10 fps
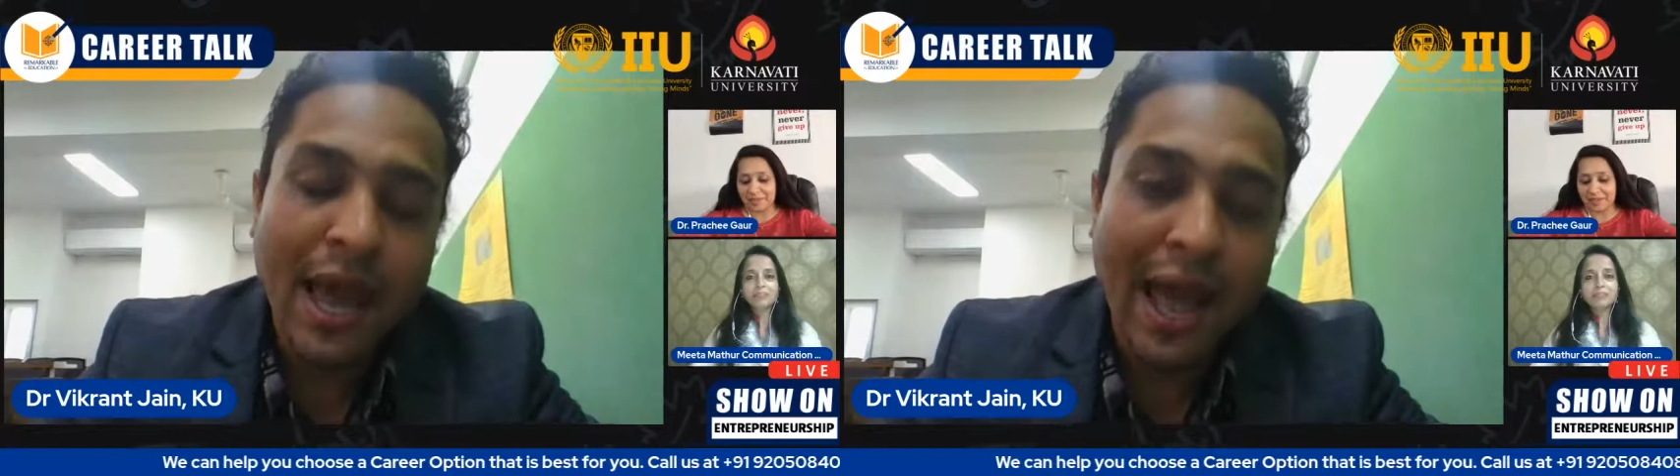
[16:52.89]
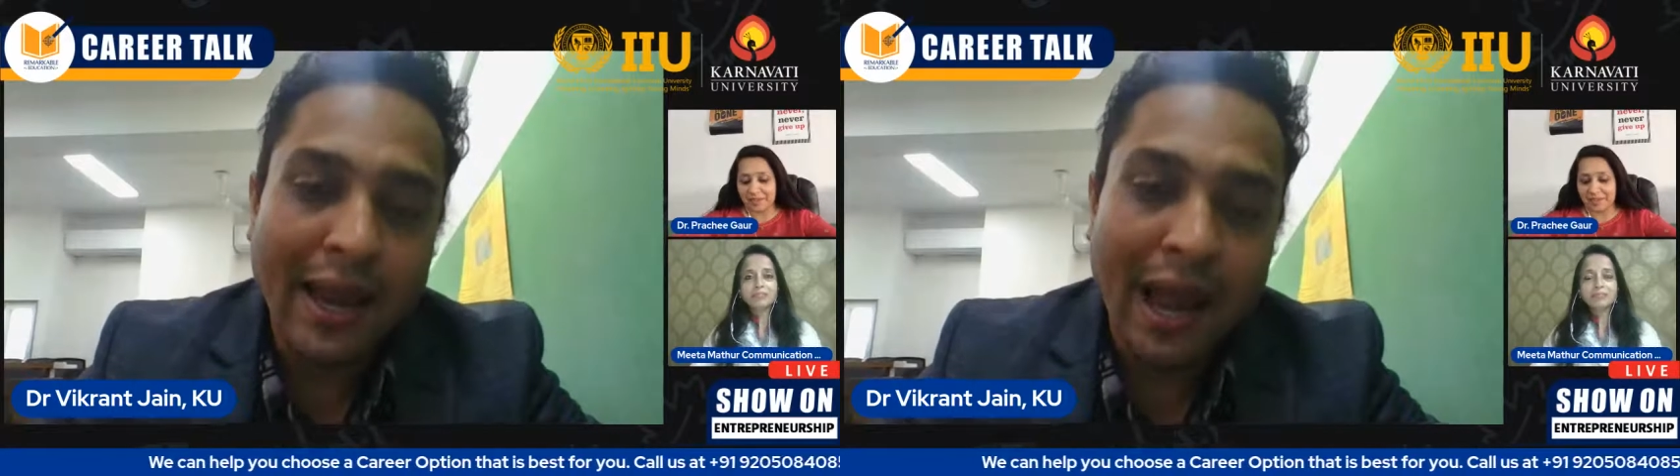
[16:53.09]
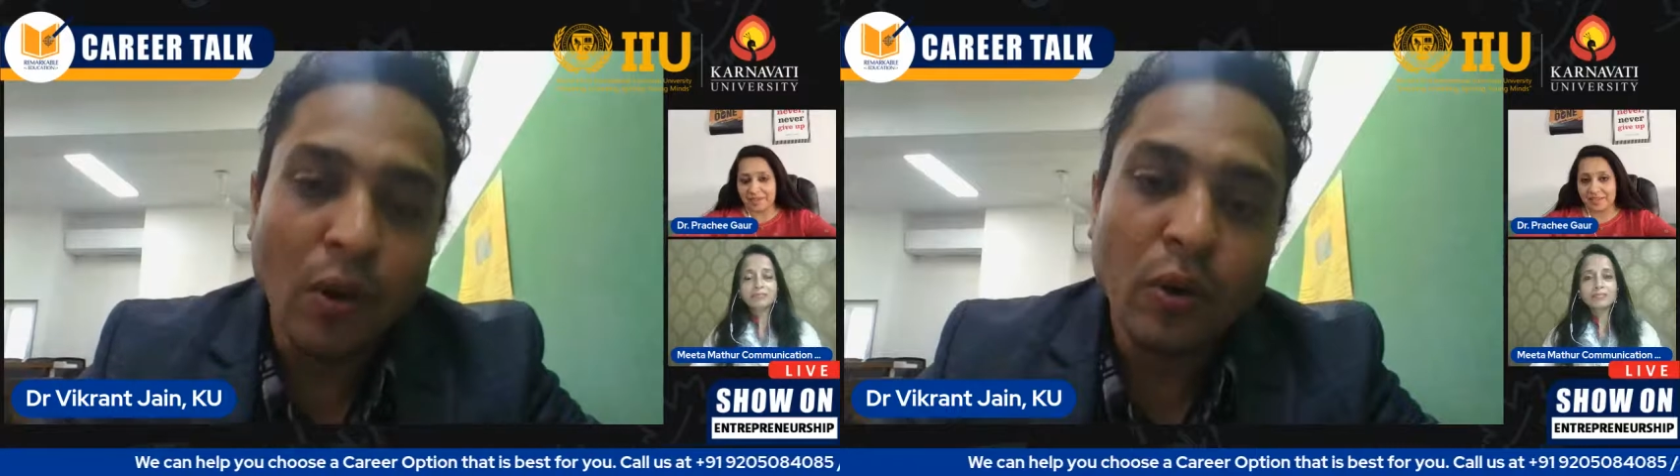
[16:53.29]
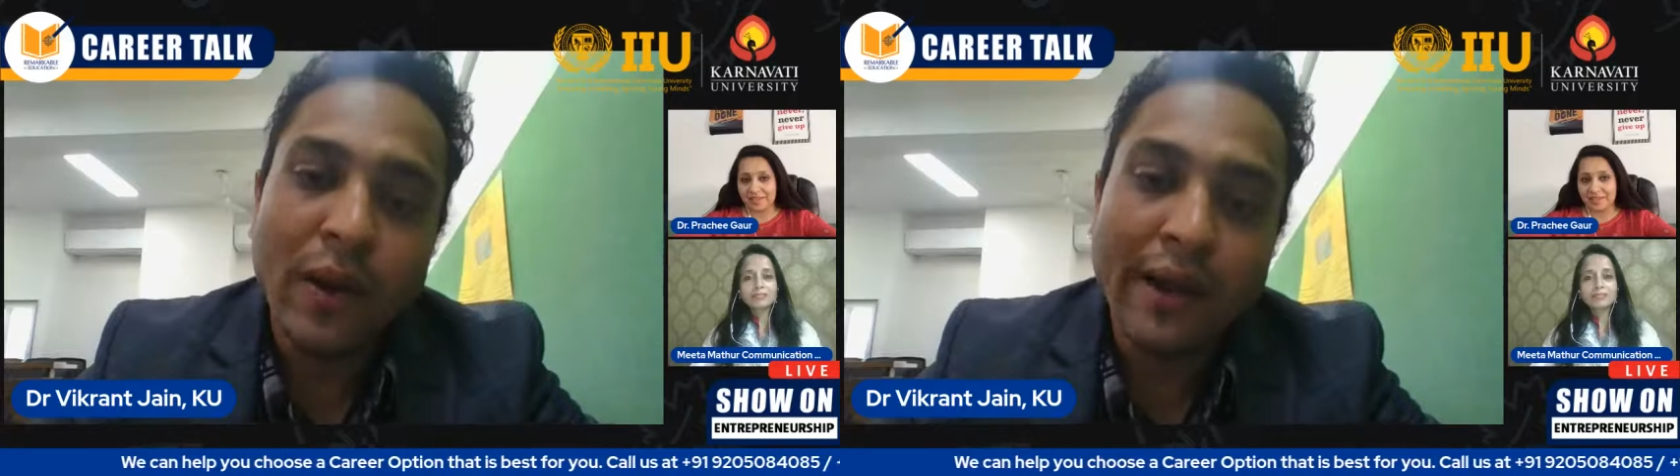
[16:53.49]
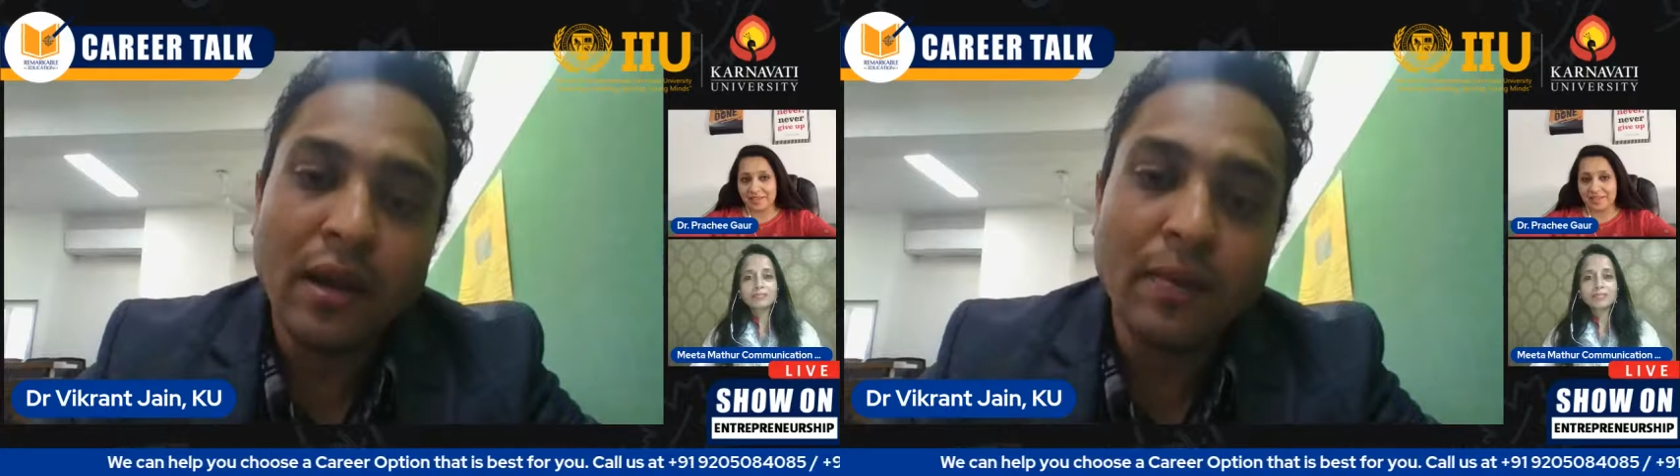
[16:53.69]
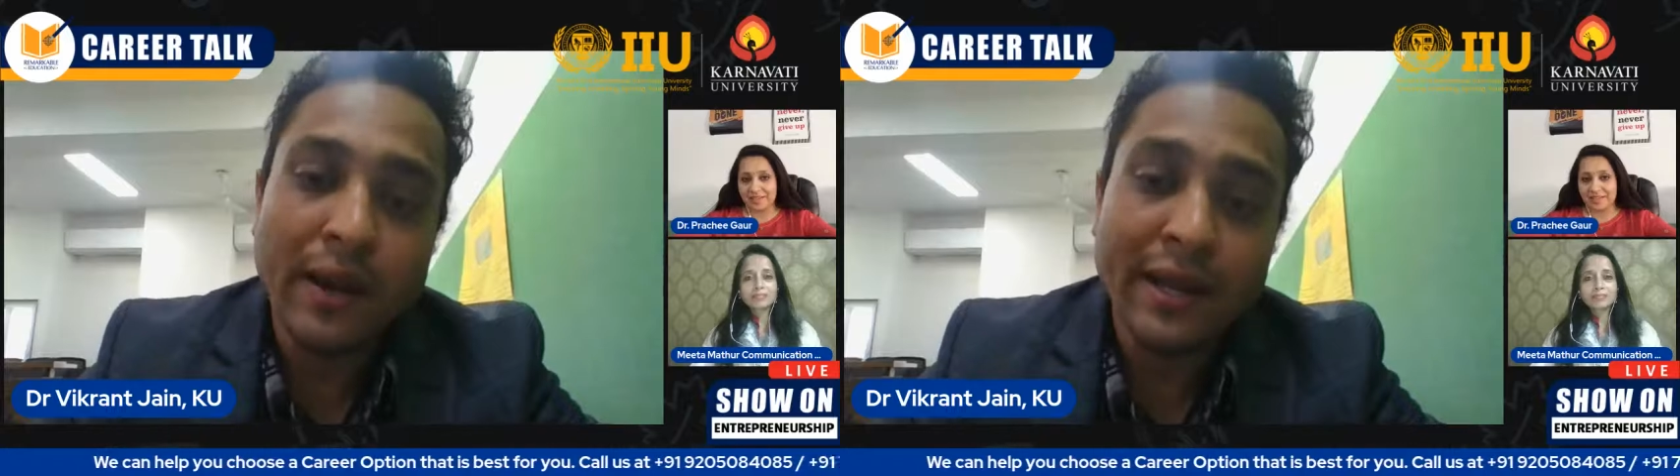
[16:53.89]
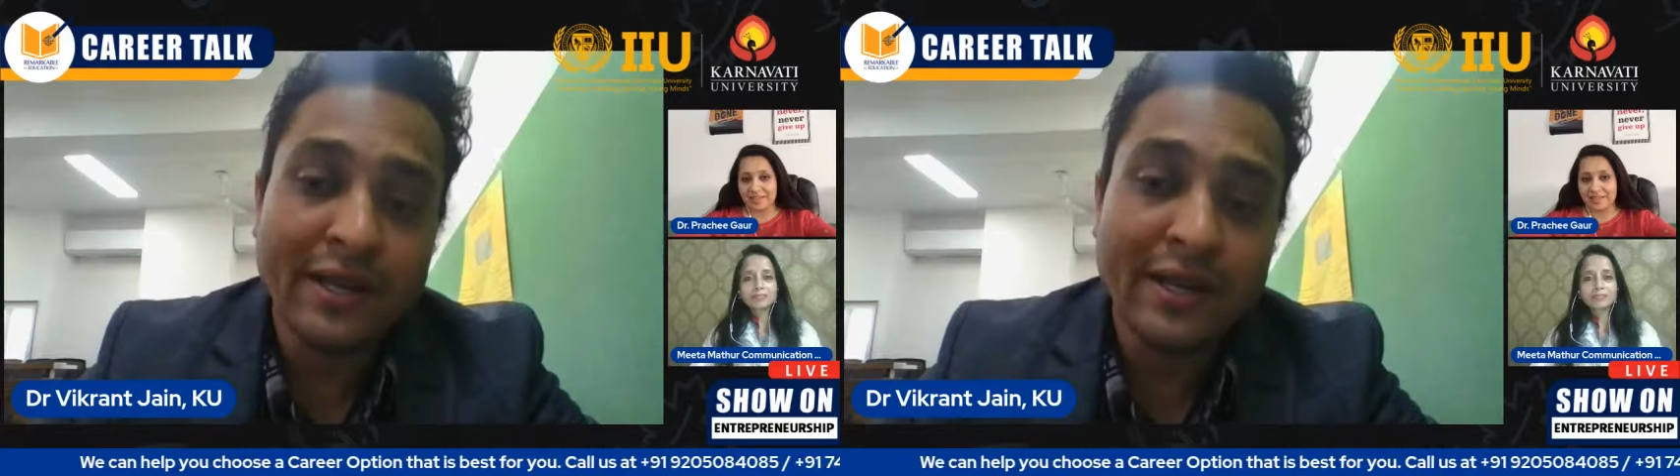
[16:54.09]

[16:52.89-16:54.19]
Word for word: and how to handle money